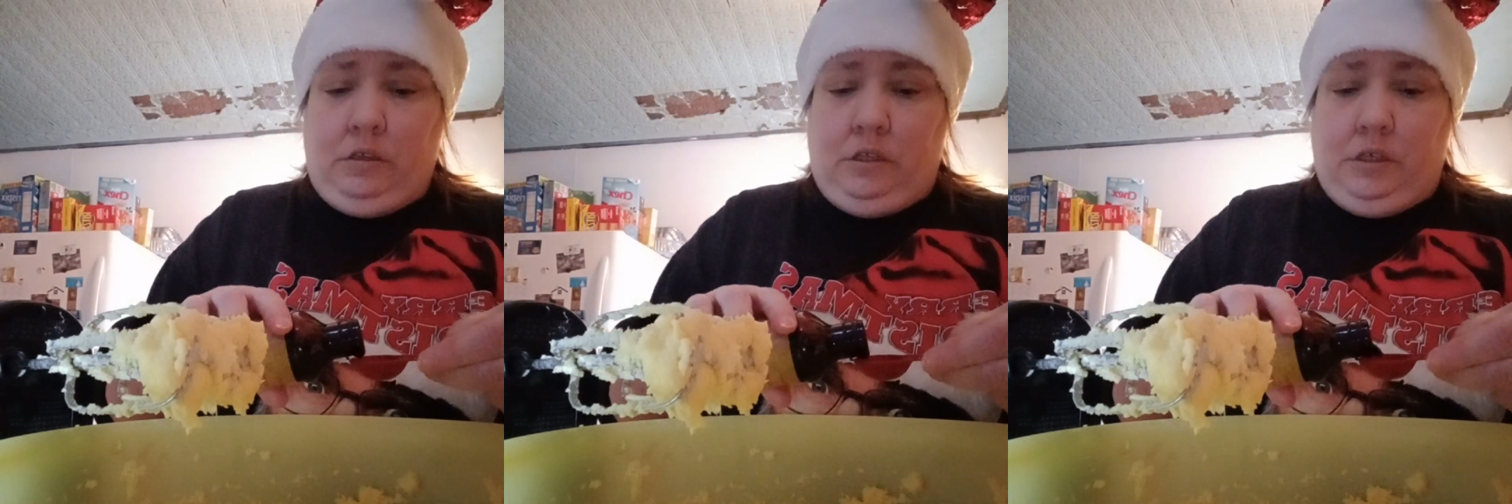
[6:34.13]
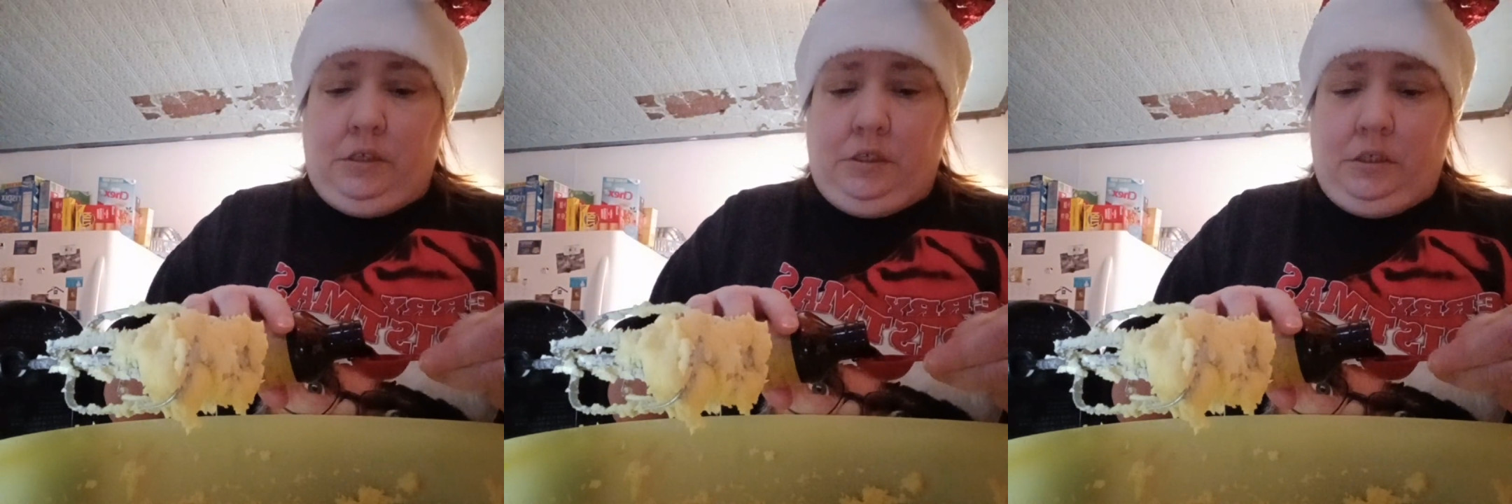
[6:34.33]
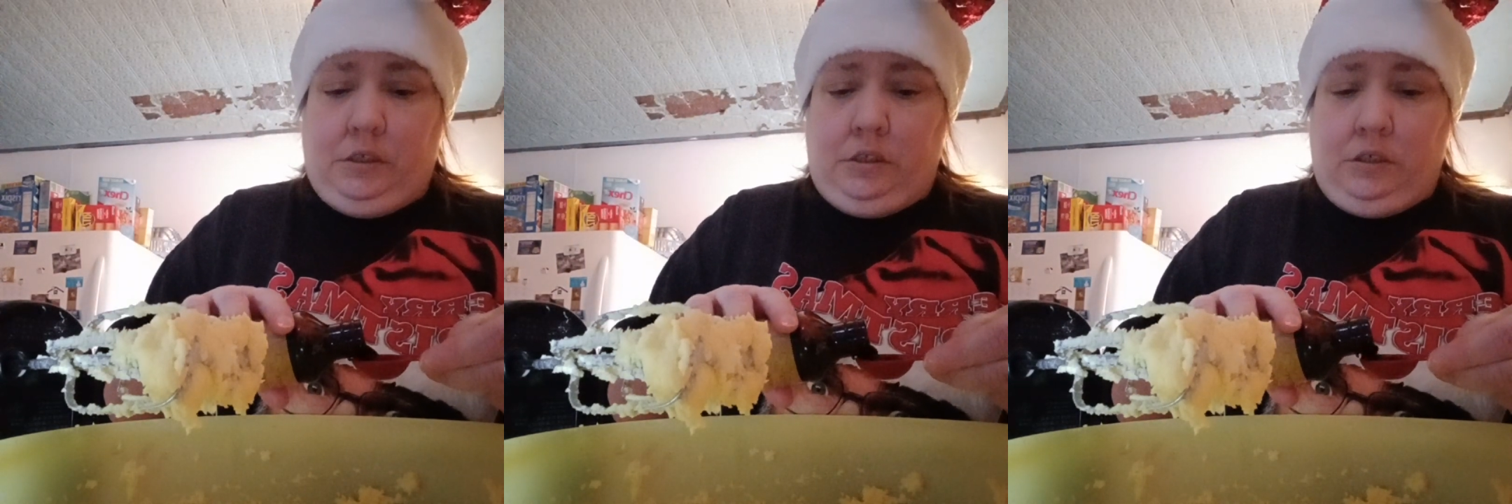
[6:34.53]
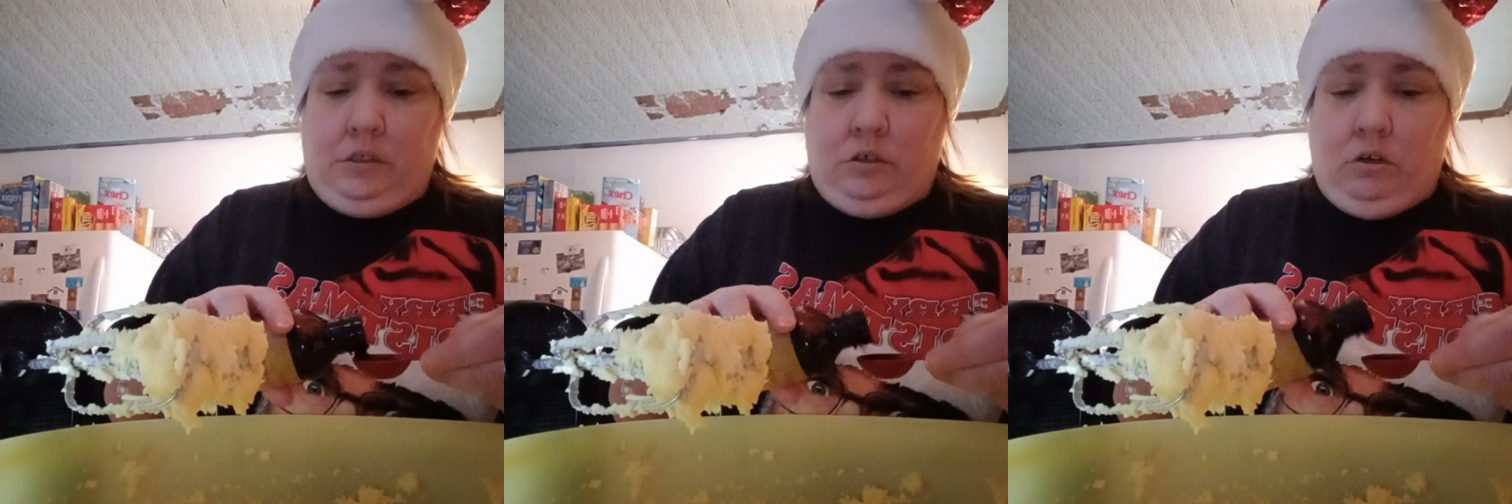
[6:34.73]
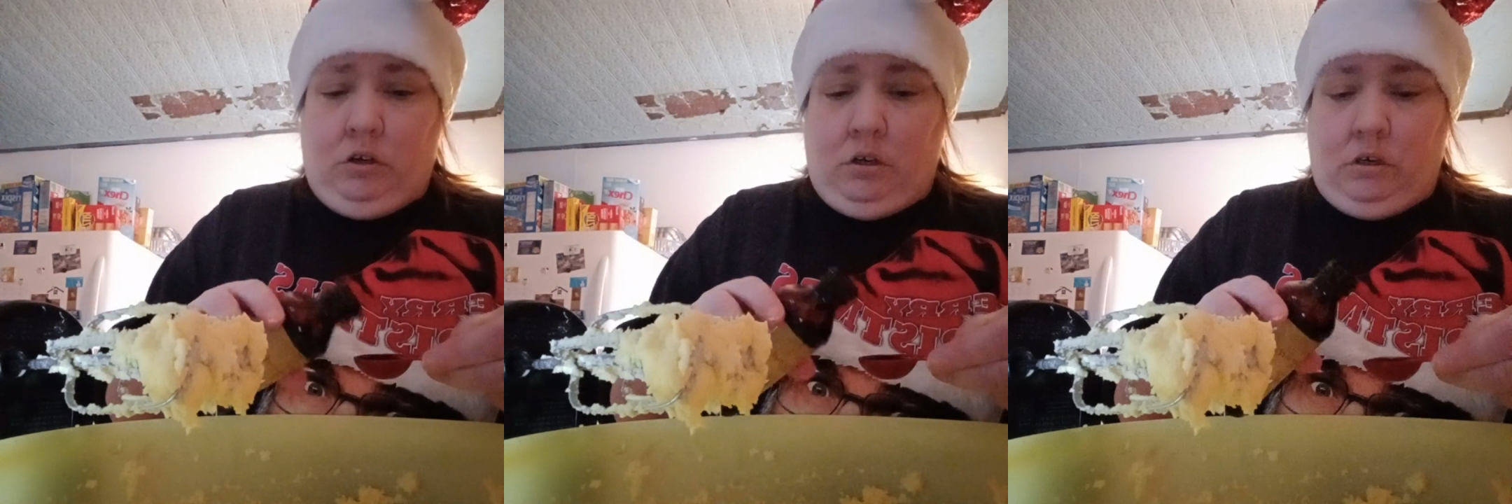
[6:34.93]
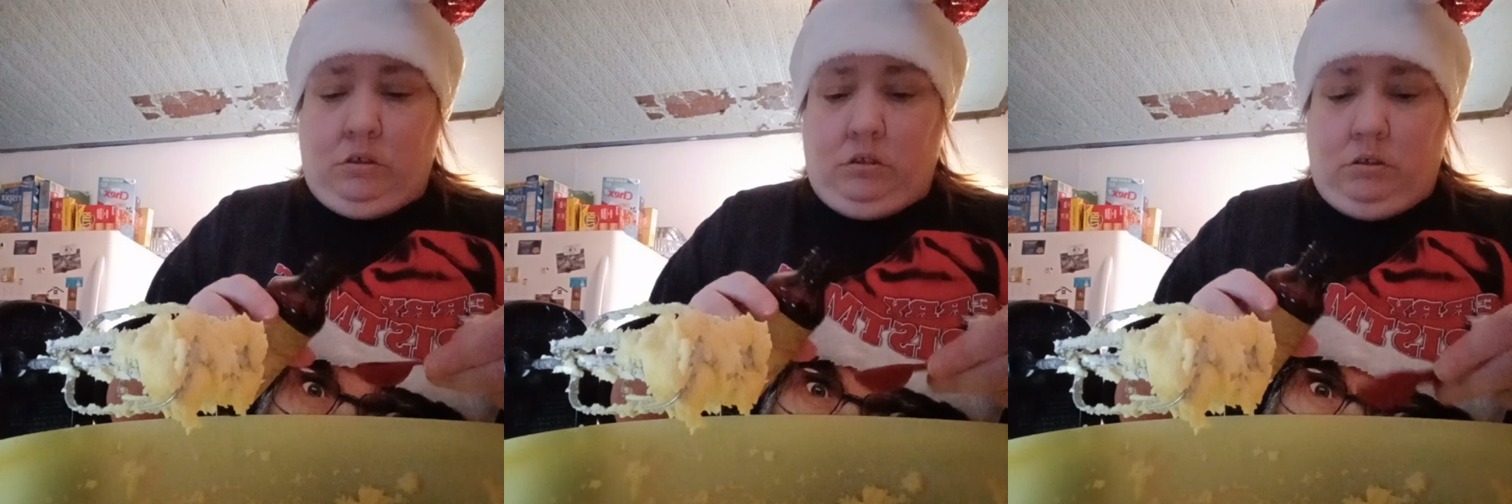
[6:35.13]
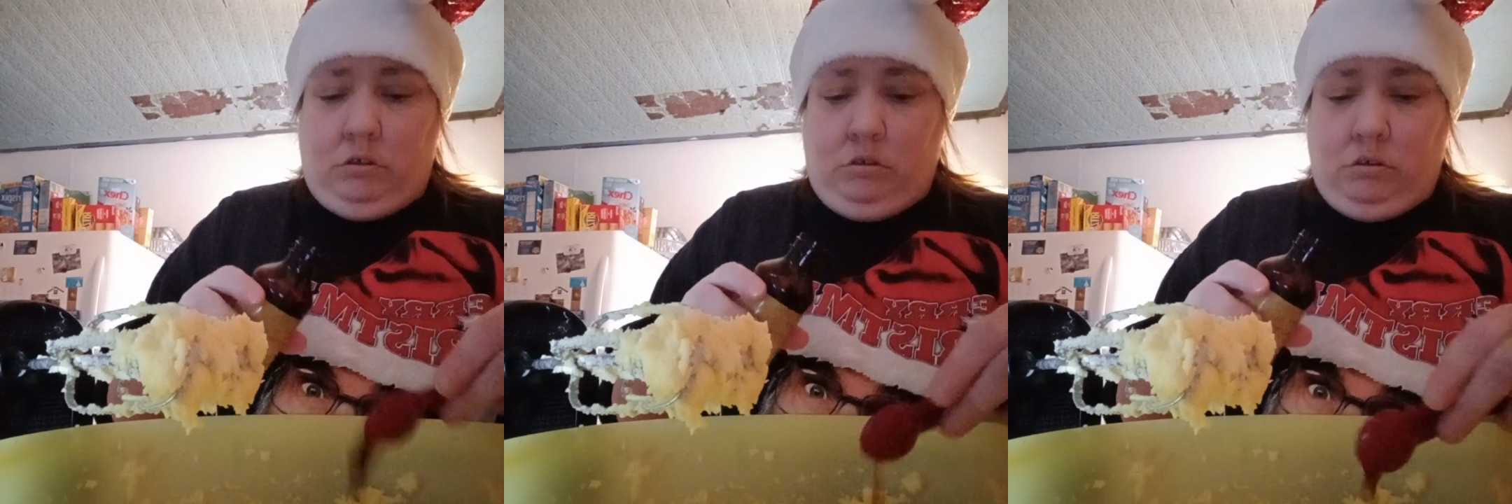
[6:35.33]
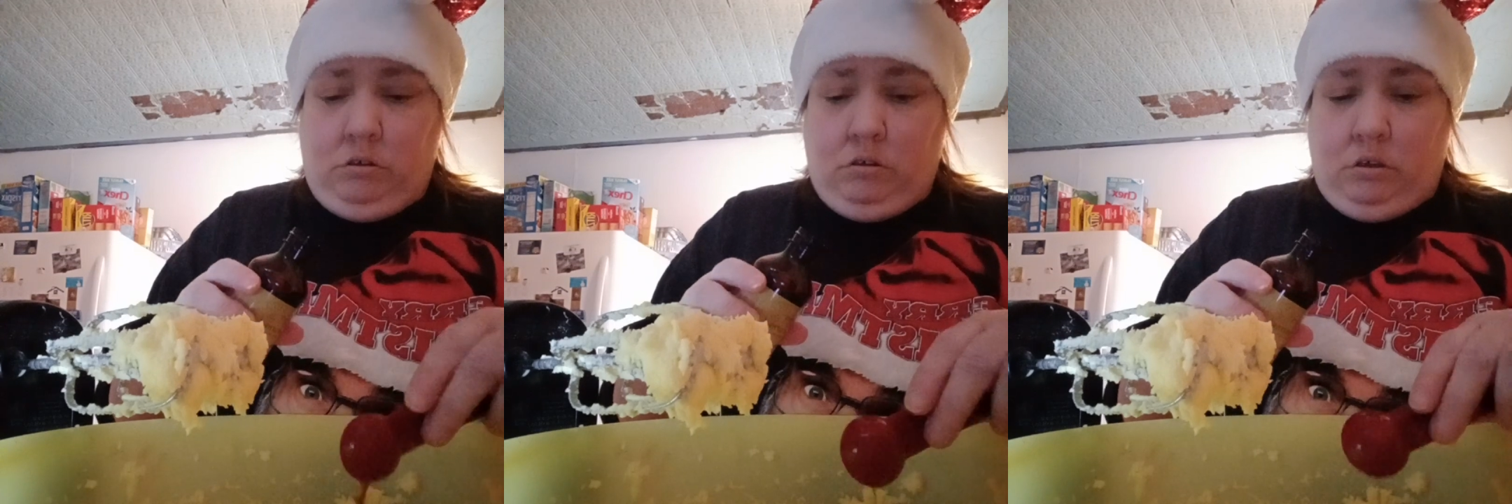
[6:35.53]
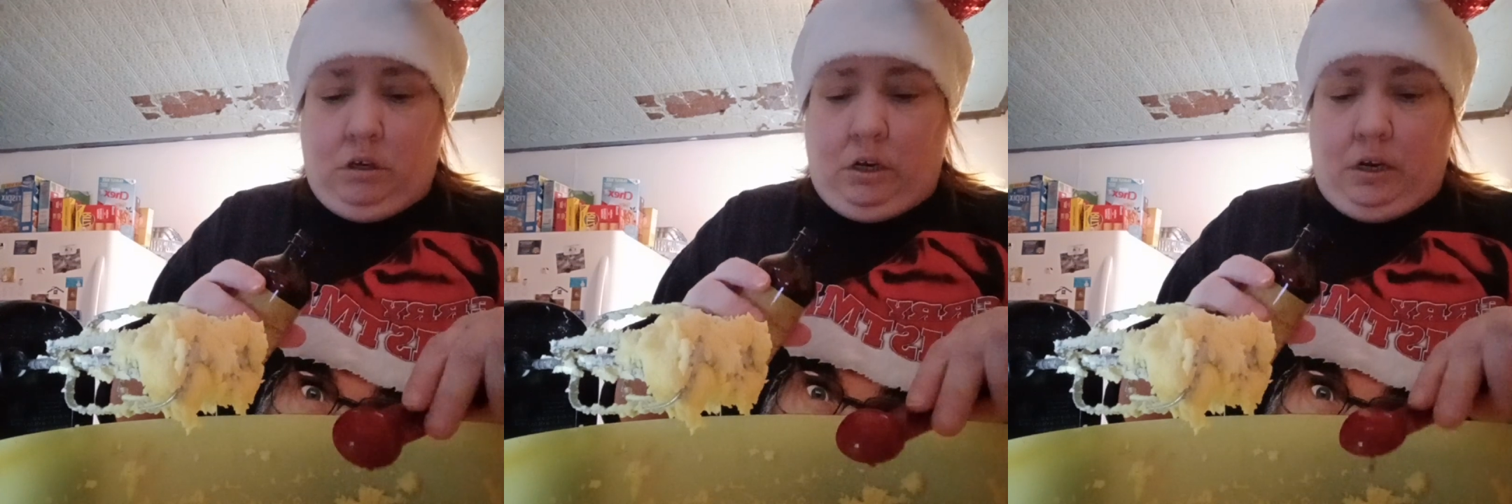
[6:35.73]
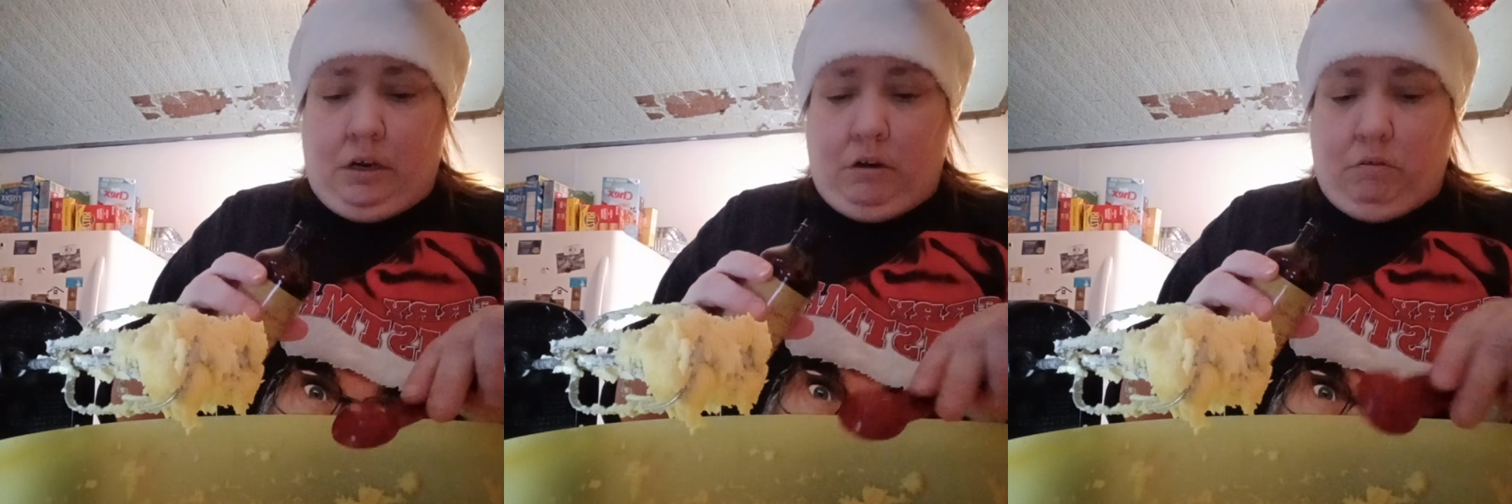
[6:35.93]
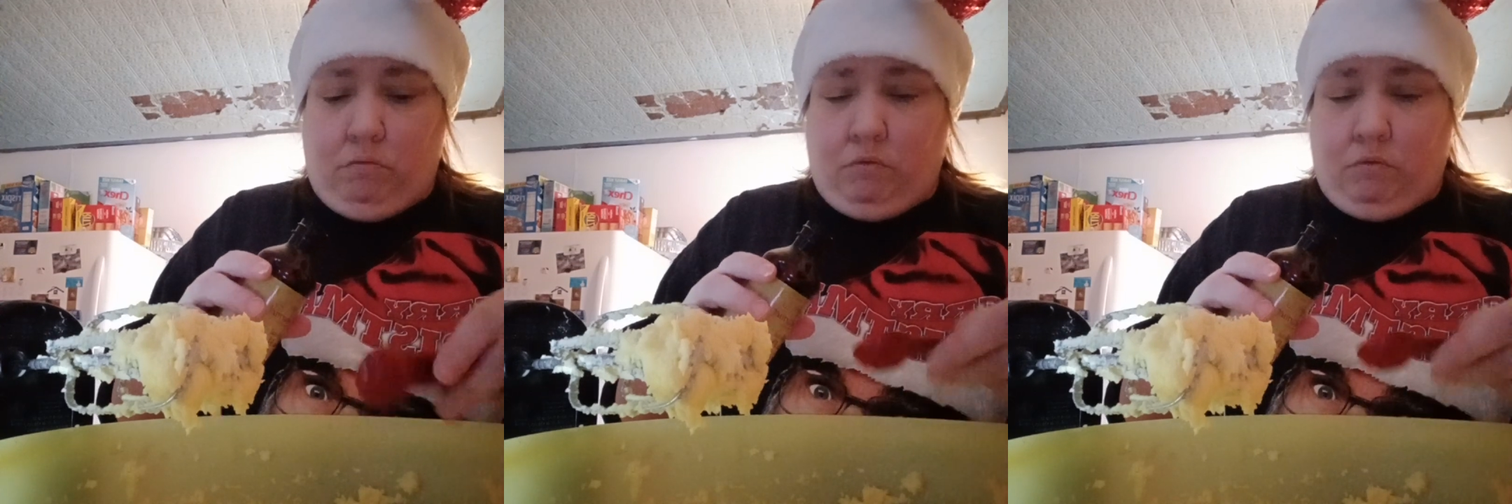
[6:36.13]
This is not a